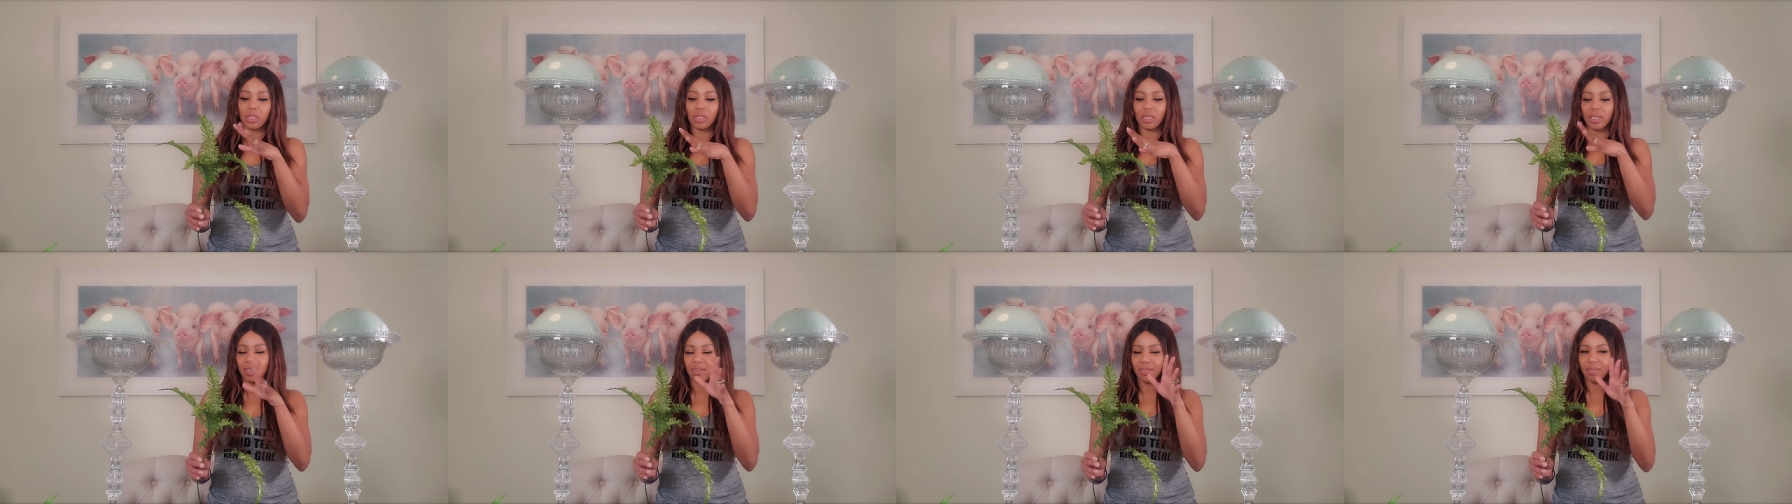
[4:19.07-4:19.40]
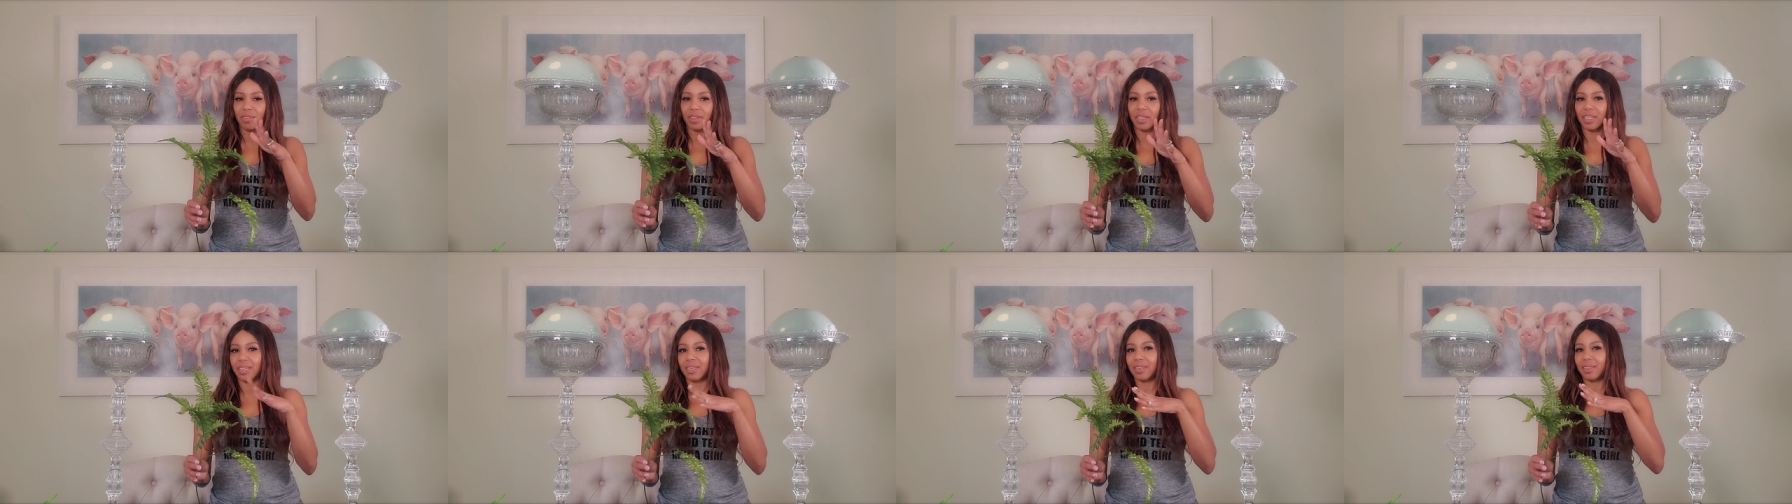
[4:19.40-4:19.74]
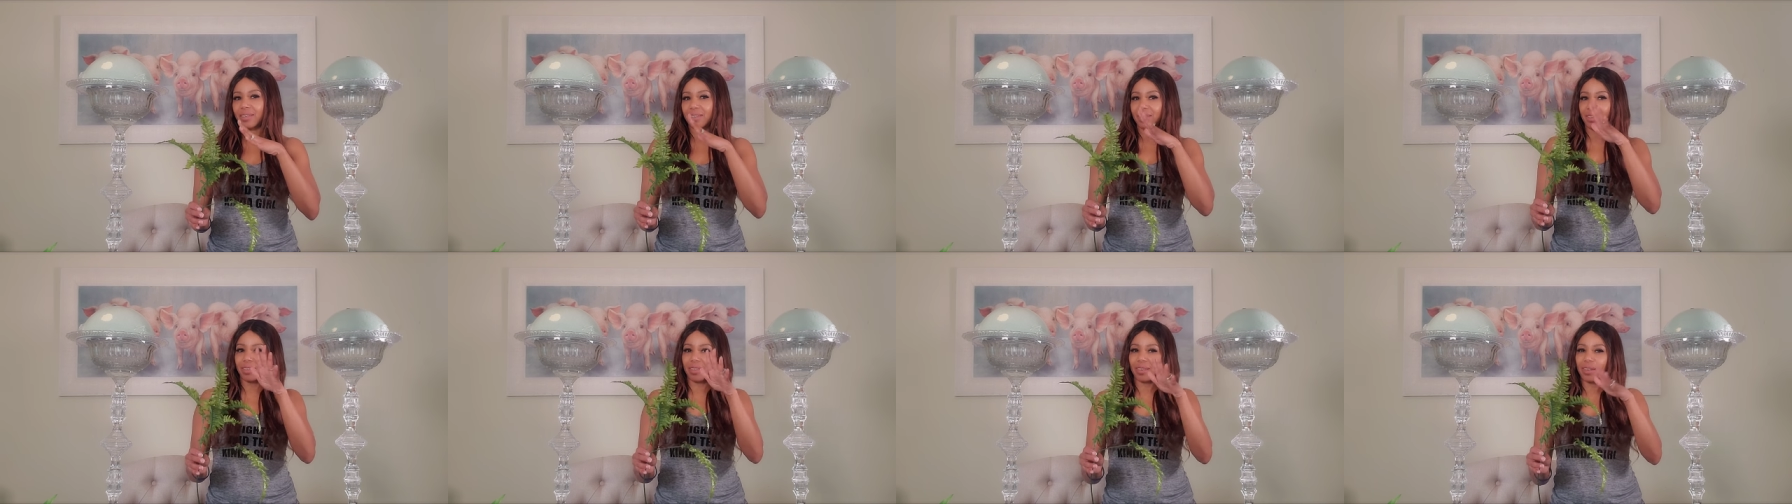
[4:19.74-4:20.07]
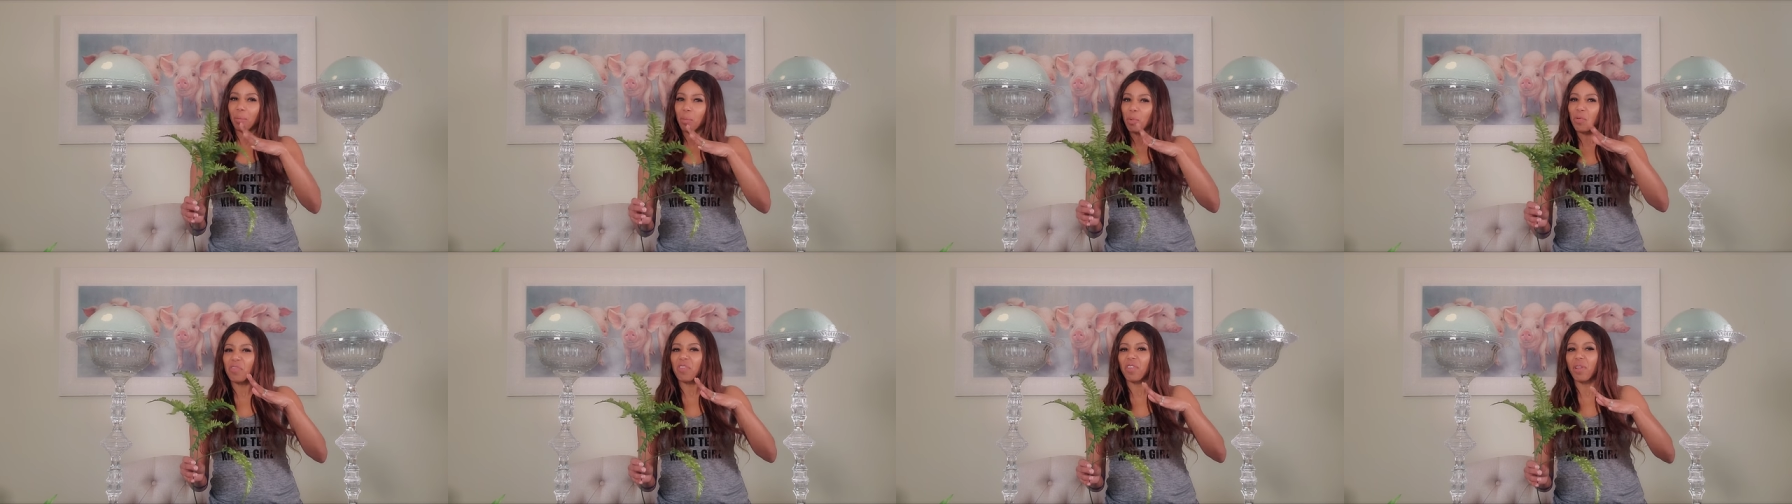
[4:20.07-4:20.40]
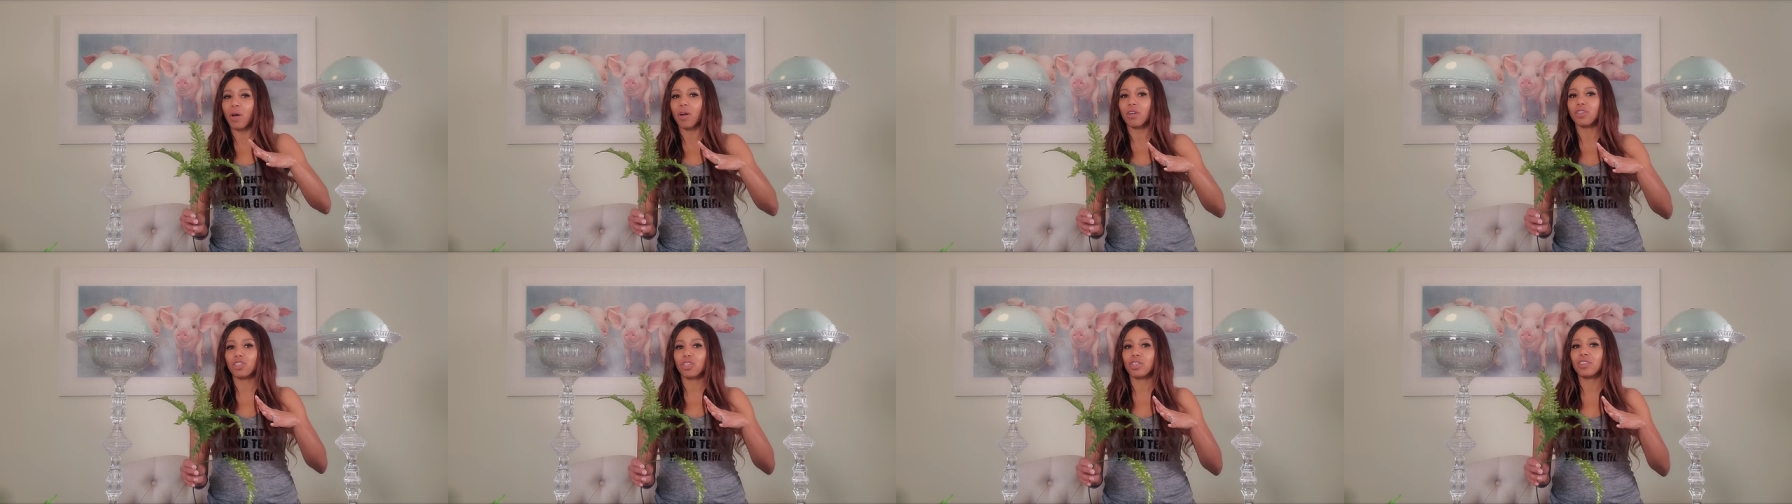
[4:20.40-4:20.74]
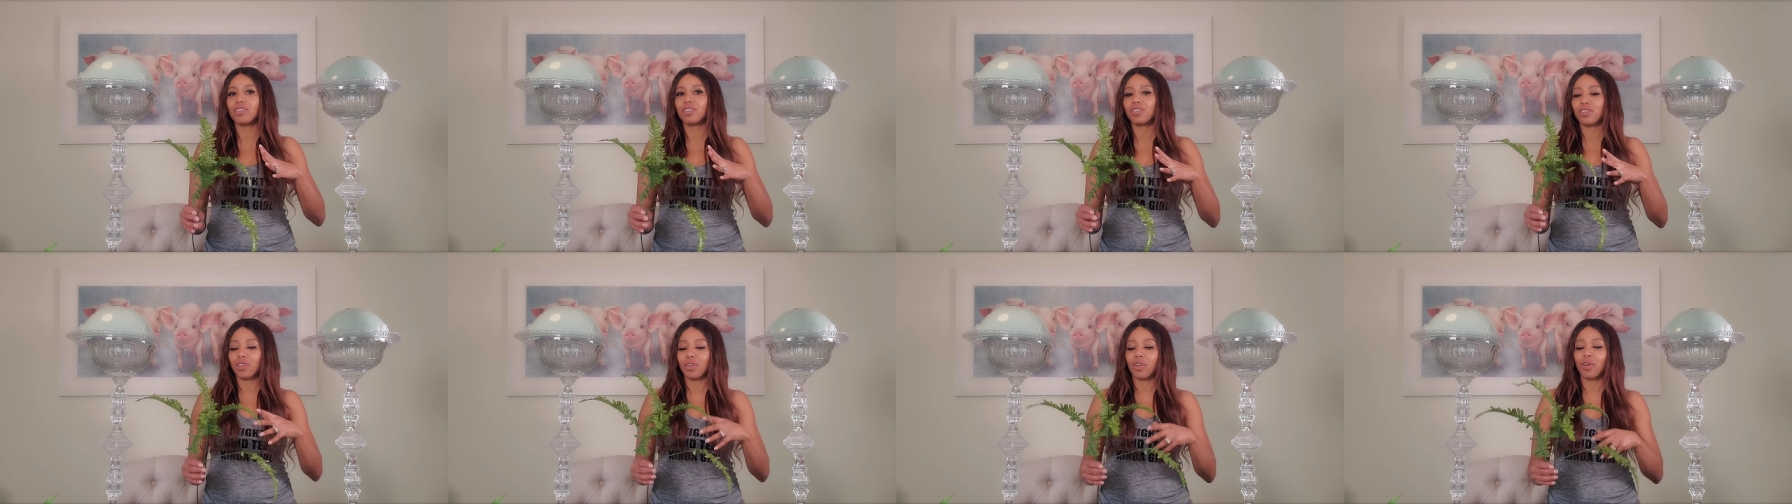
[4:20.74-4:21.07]
it kind of like camouflage
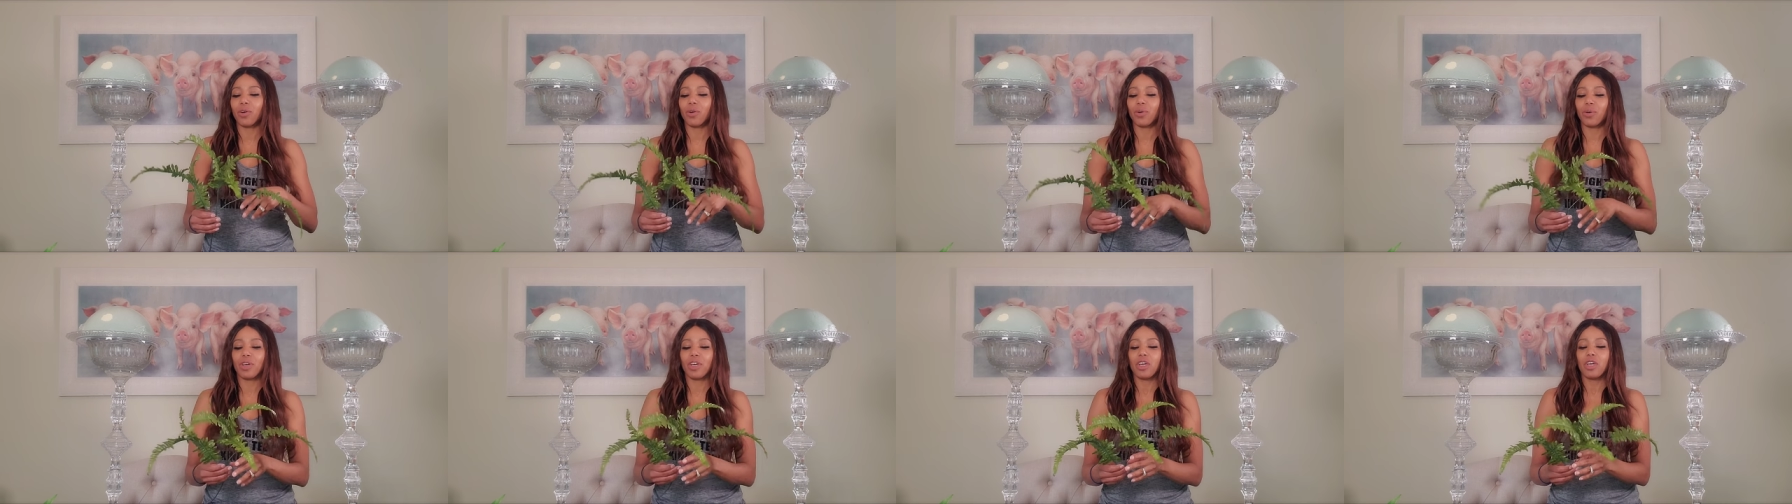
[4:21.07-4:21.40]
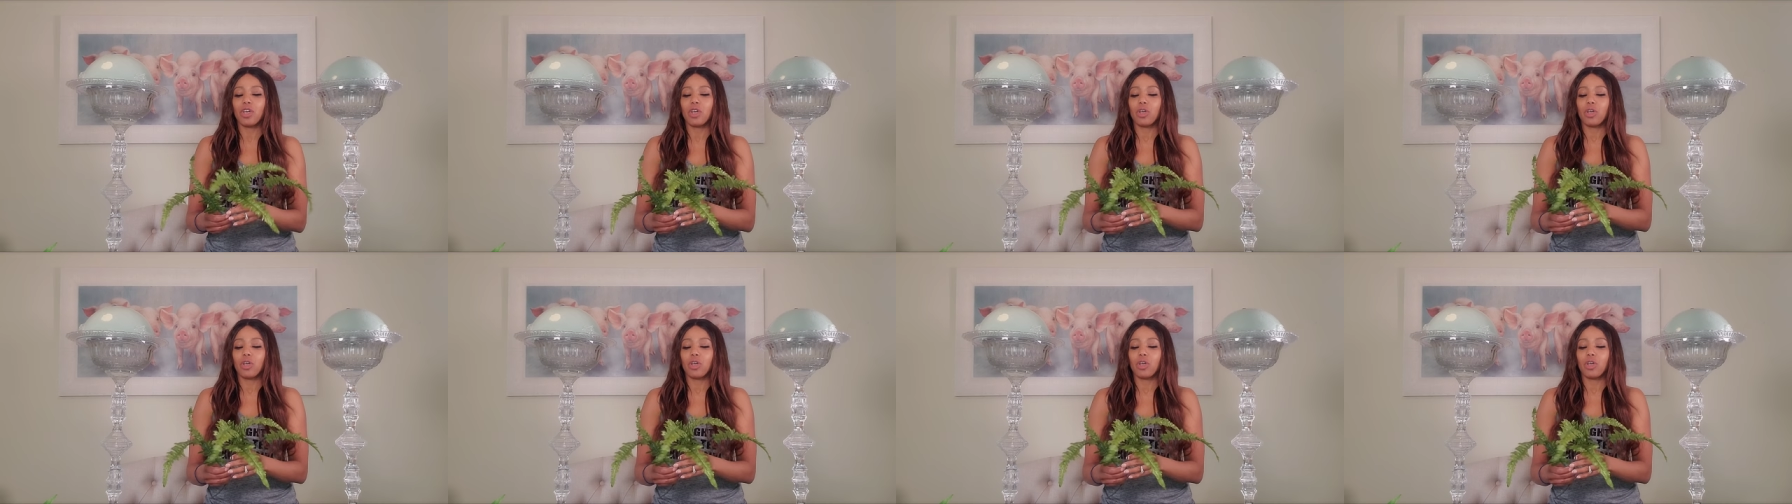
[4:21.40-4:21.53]
it, you know.